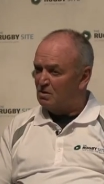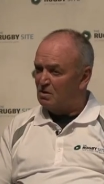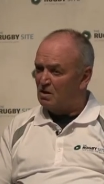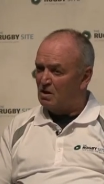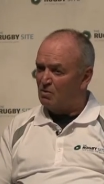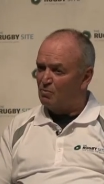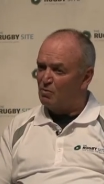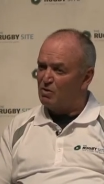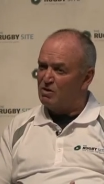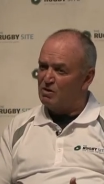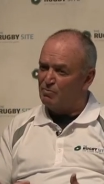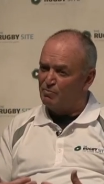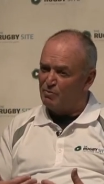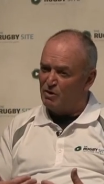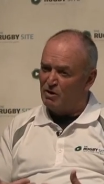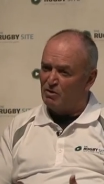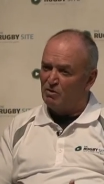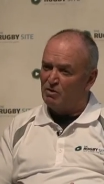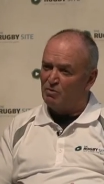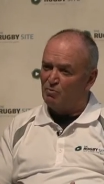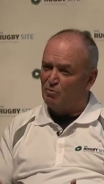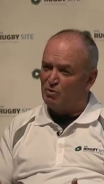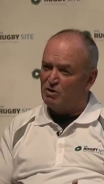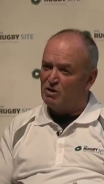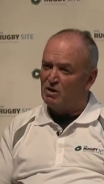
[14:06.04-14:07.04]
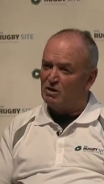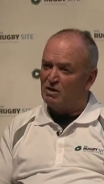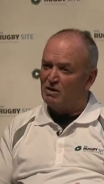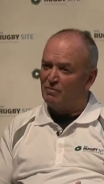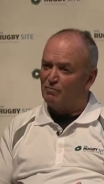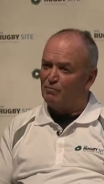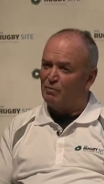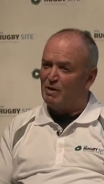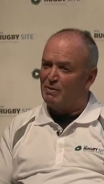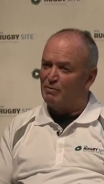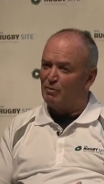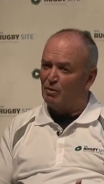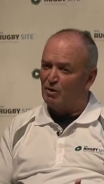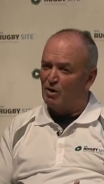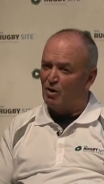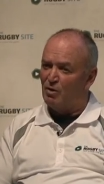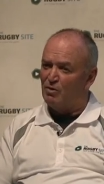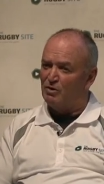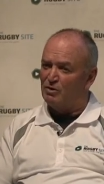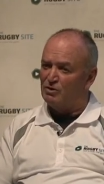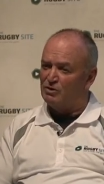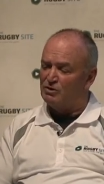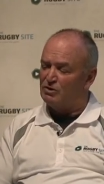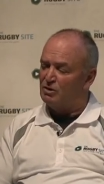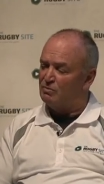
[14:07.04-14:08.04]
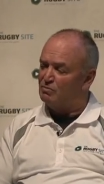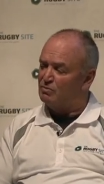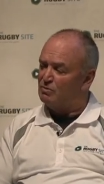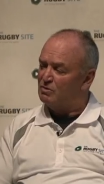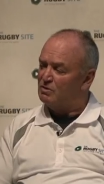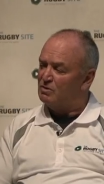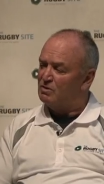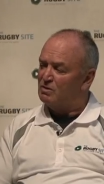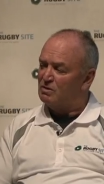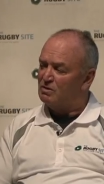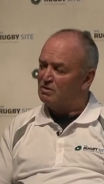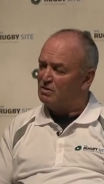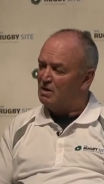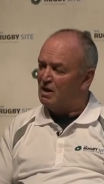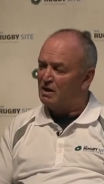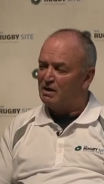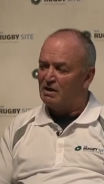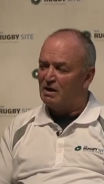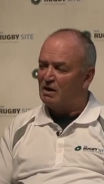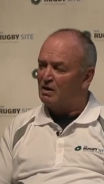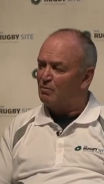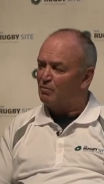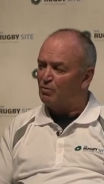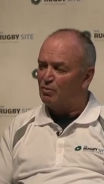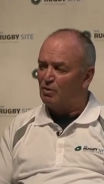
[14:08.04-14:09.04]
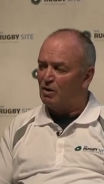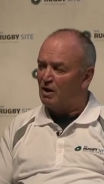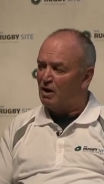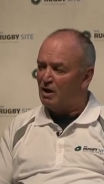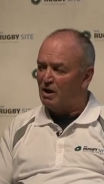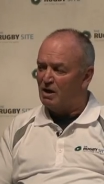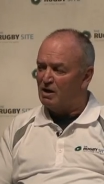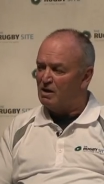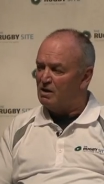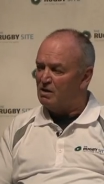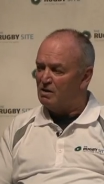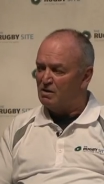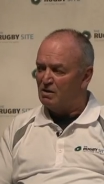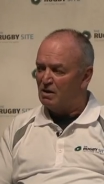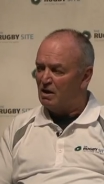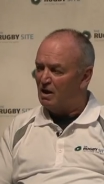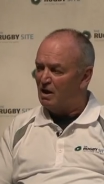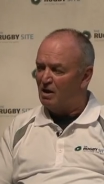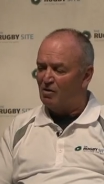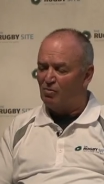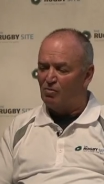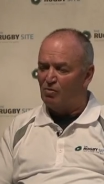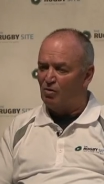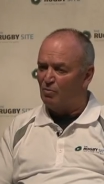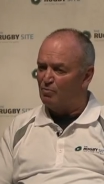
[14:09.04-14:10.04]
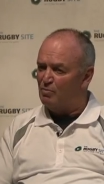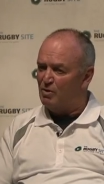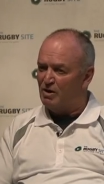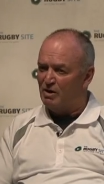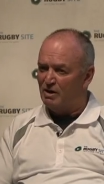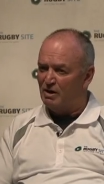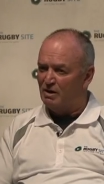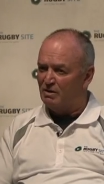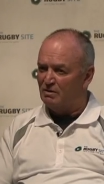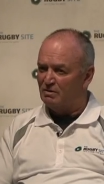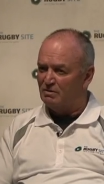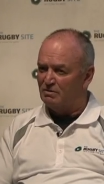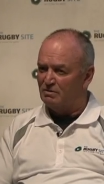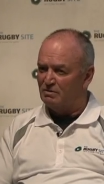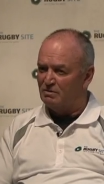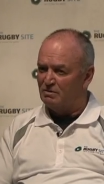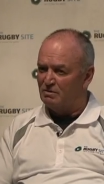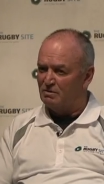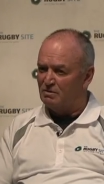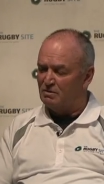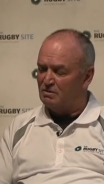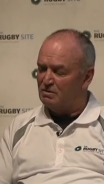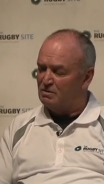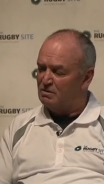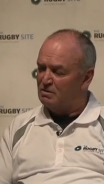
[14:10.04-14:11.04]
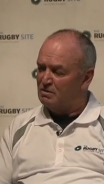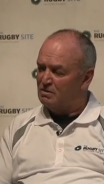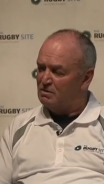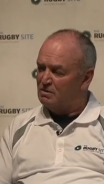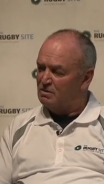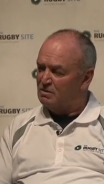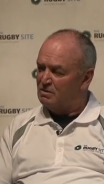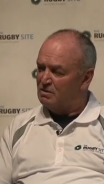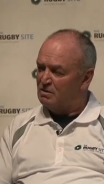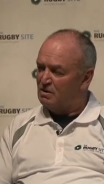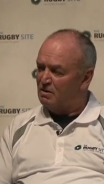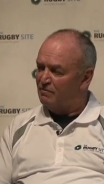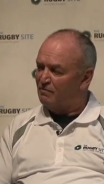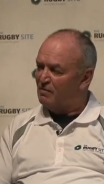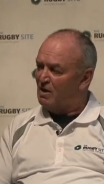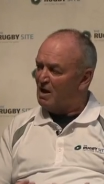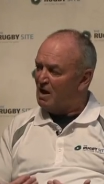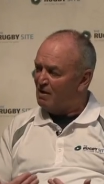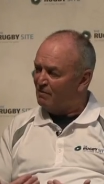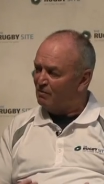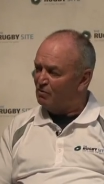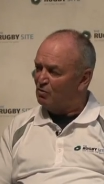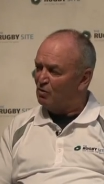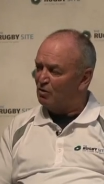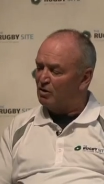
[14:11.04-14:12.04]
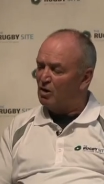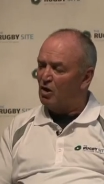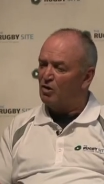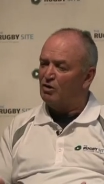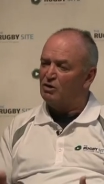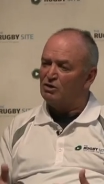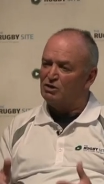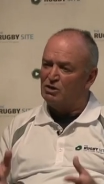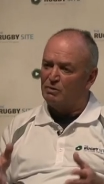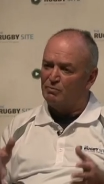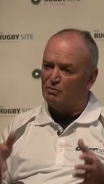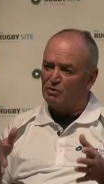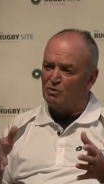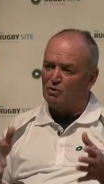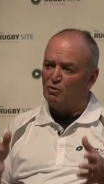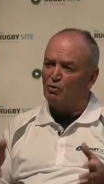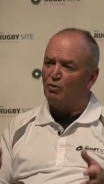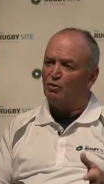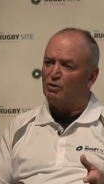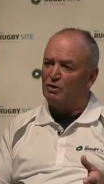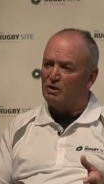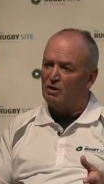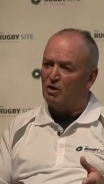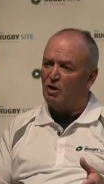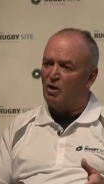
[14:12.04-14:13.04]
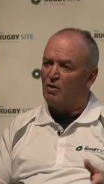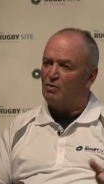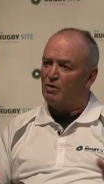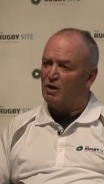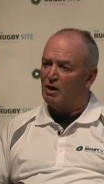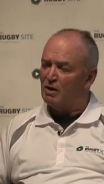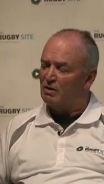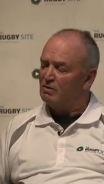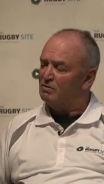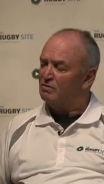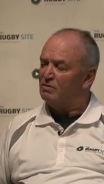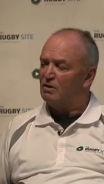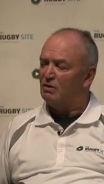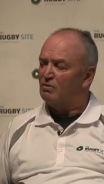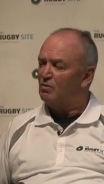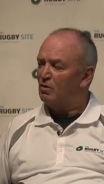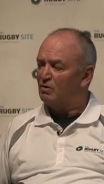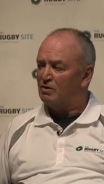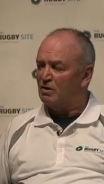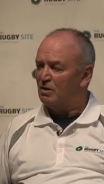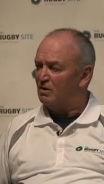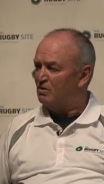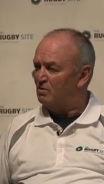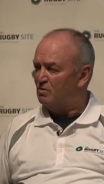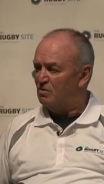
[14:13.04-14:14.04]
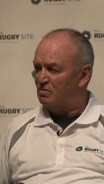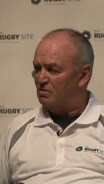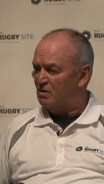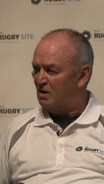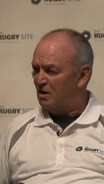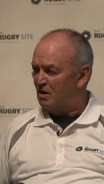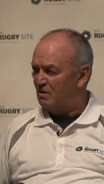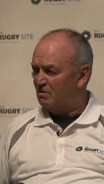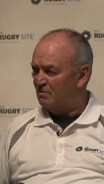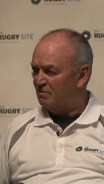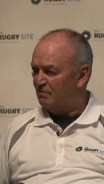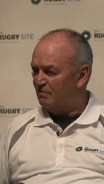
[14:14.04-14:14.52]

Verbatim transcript: And when you give people ownership, they're going to play a hell of a lot better. If they haven't got ownership and you're the owner, they're not going to do that.